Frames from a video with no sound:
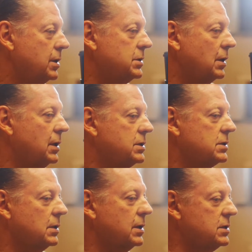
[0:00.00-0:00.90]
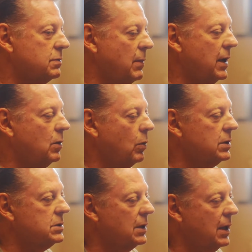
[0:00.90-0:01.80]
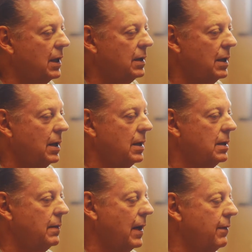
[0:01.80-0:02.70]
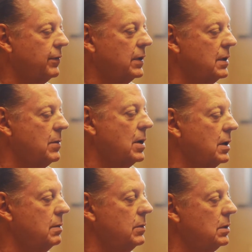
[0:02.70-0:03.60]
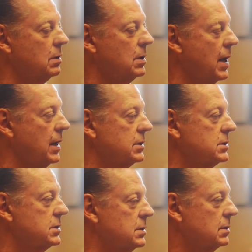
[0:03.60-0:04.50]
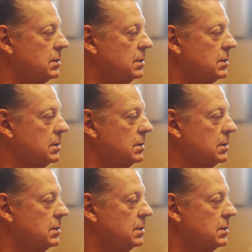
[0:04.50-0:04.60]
So let's make once again a African American middle class